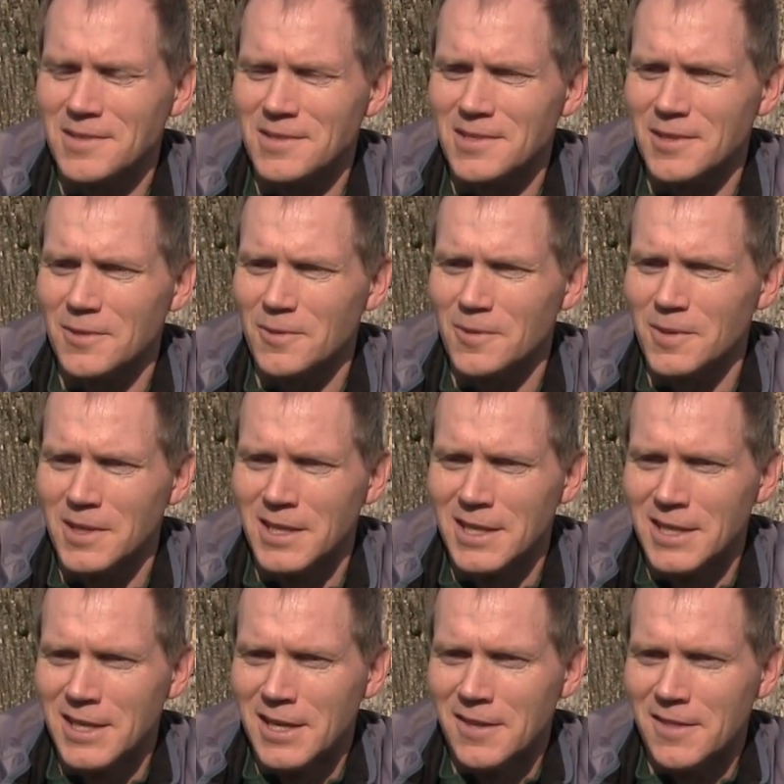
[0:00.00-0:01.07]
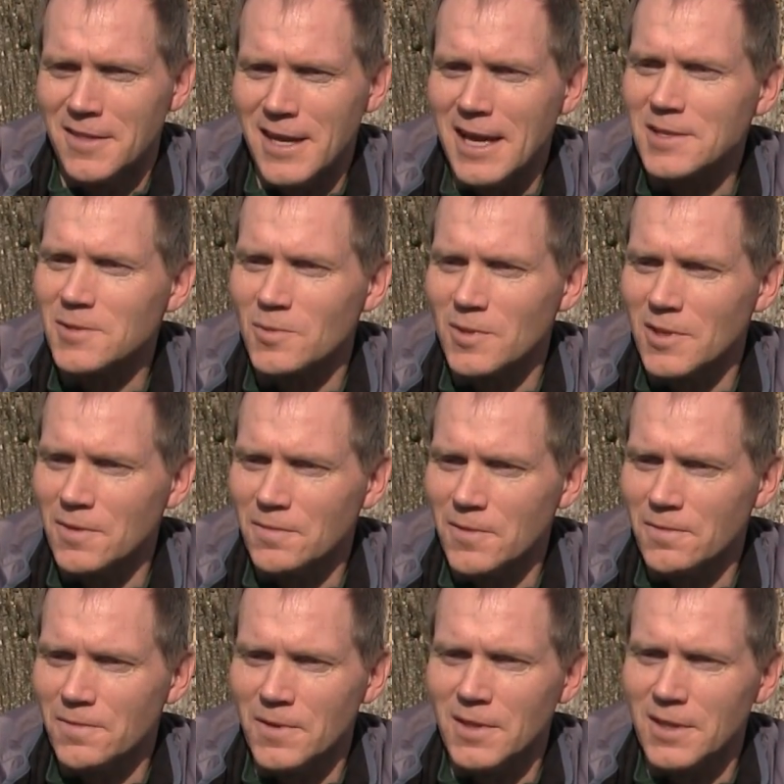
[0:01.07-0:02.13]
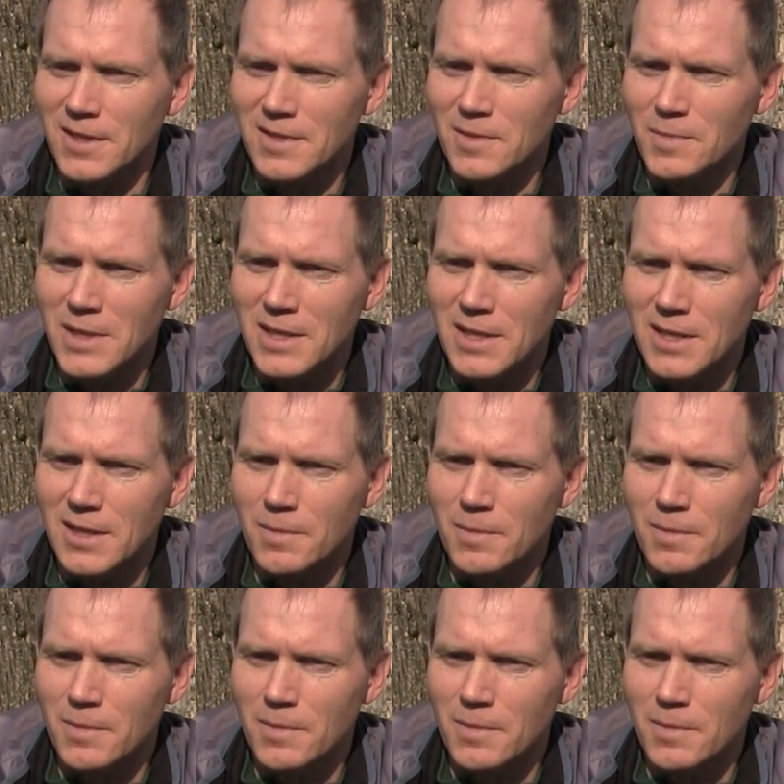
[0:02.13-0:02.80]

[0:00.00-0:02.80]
And so that's really fulfilling to me.